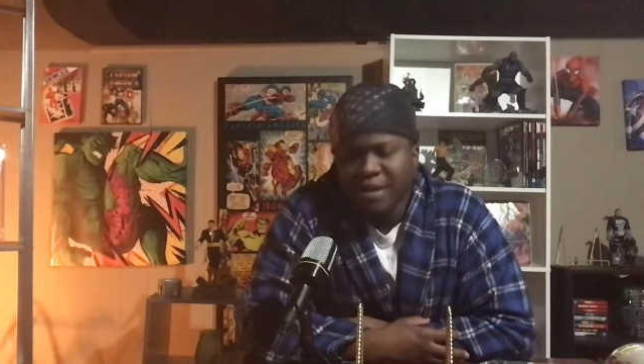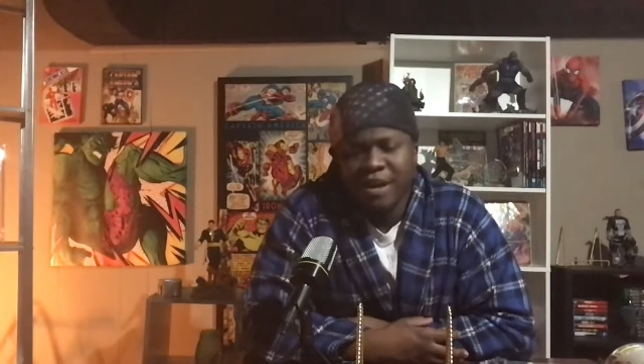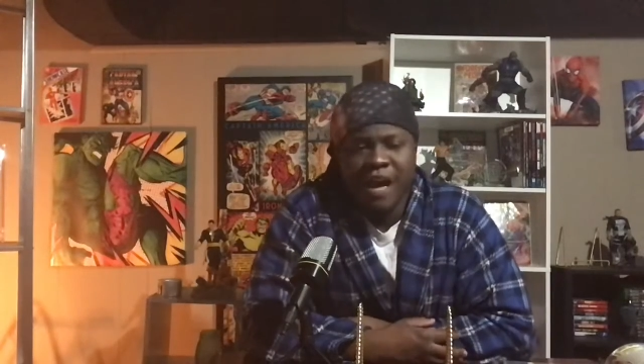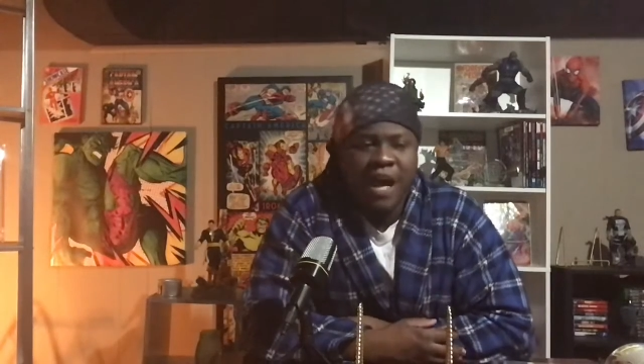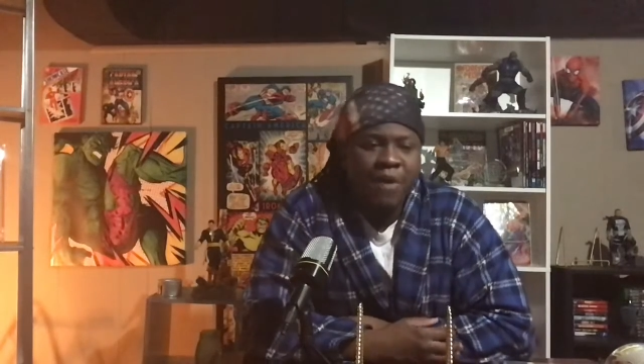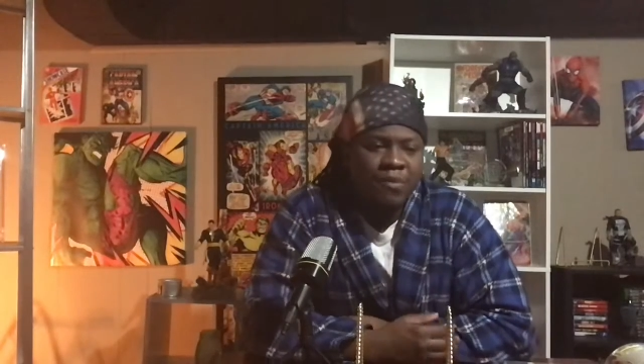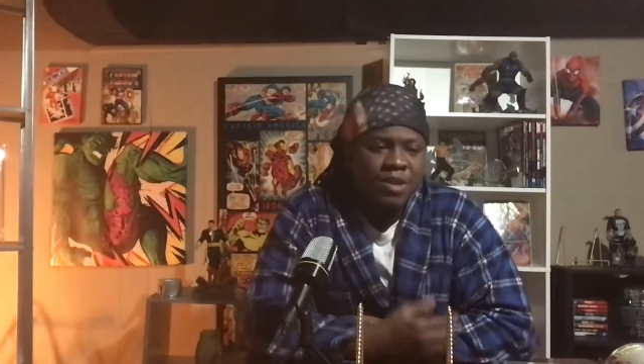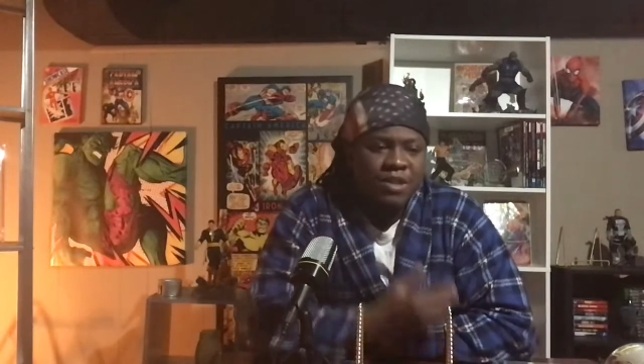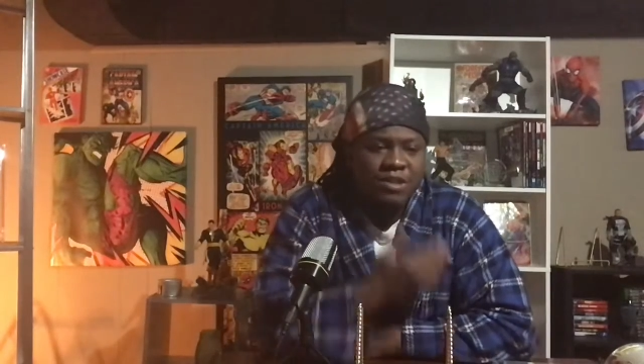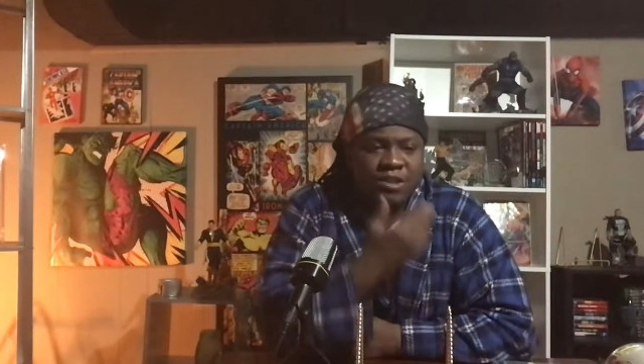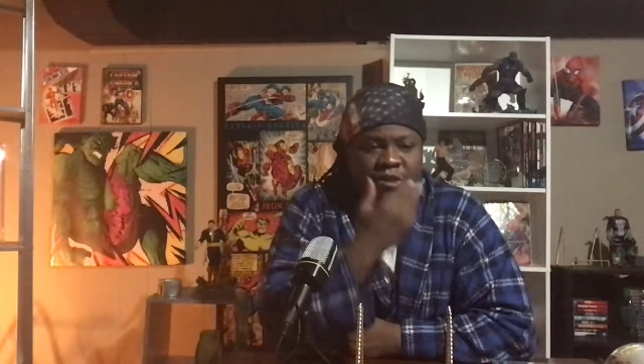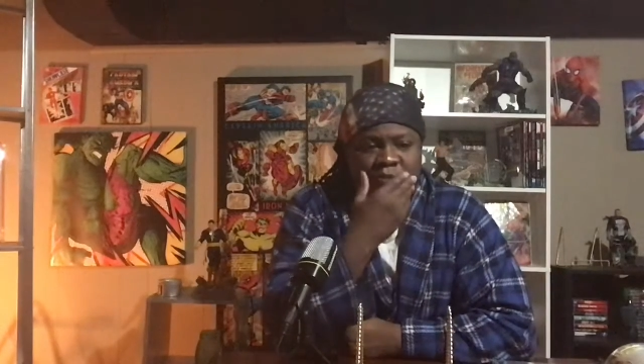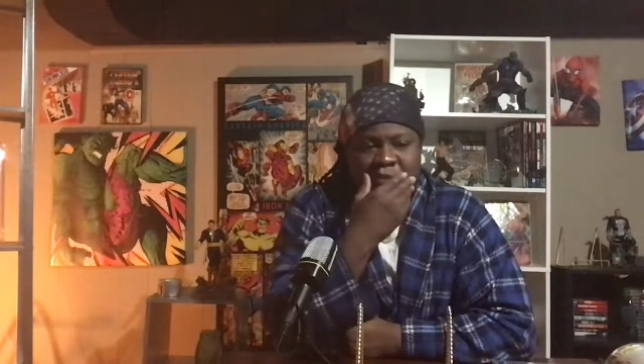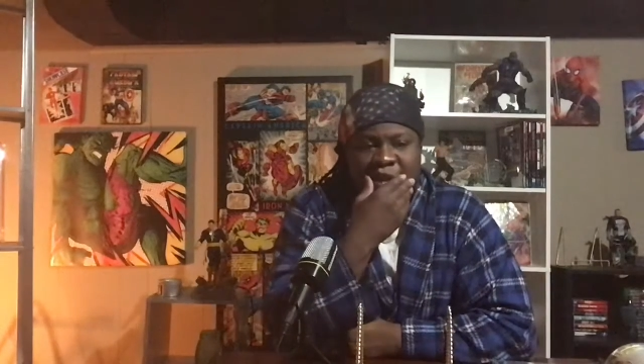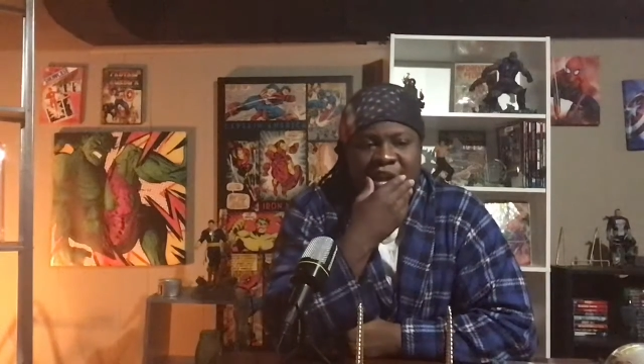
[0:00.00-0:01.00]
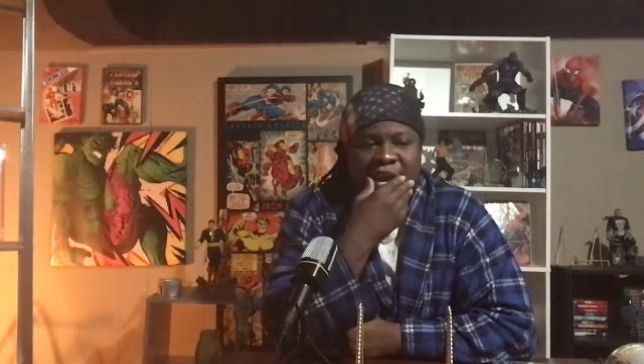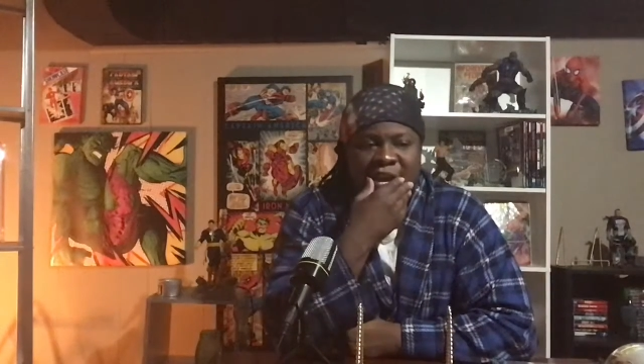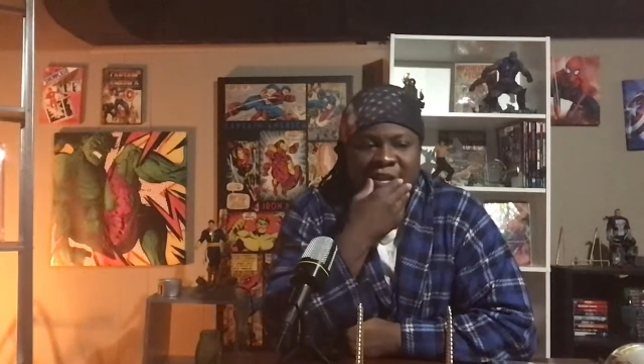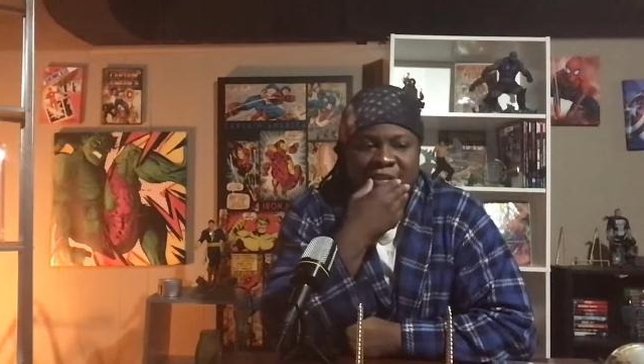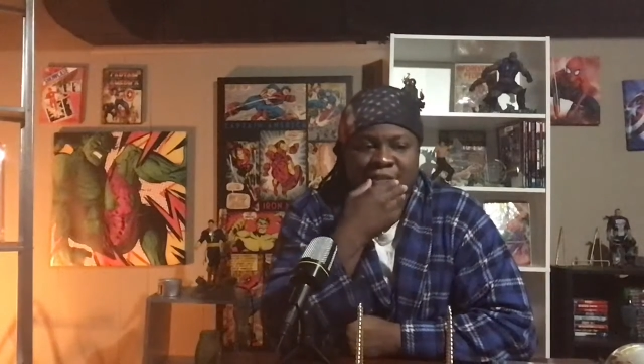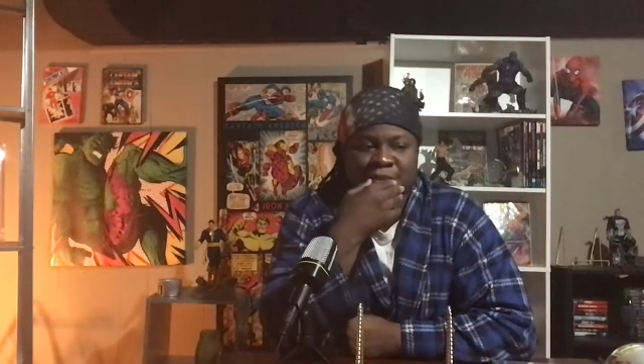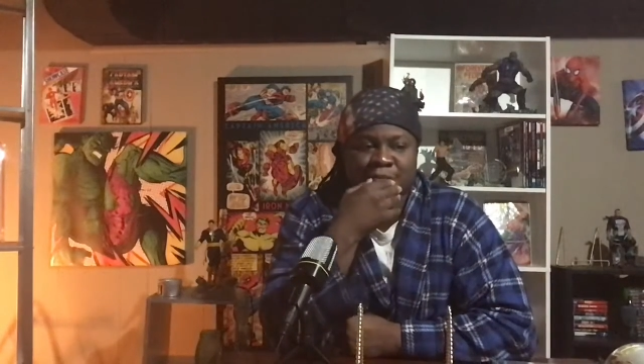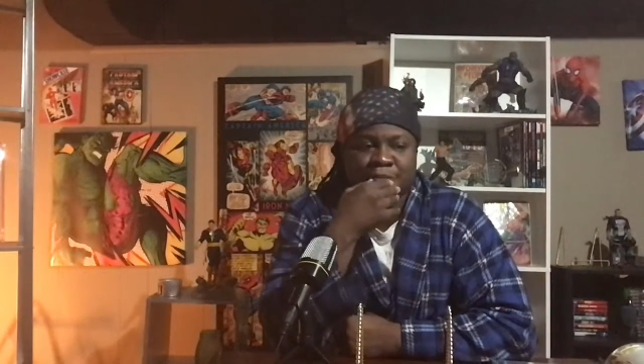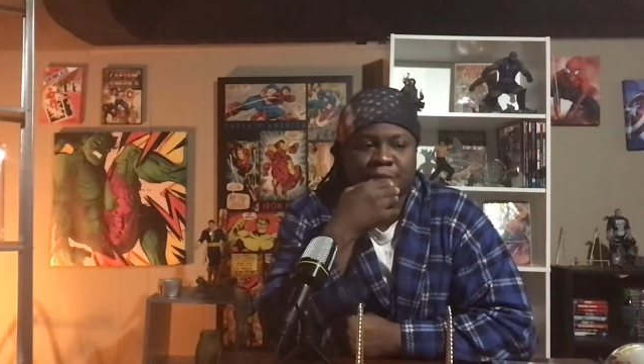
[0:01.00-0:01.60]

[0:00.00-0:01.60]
comics, she blinds him,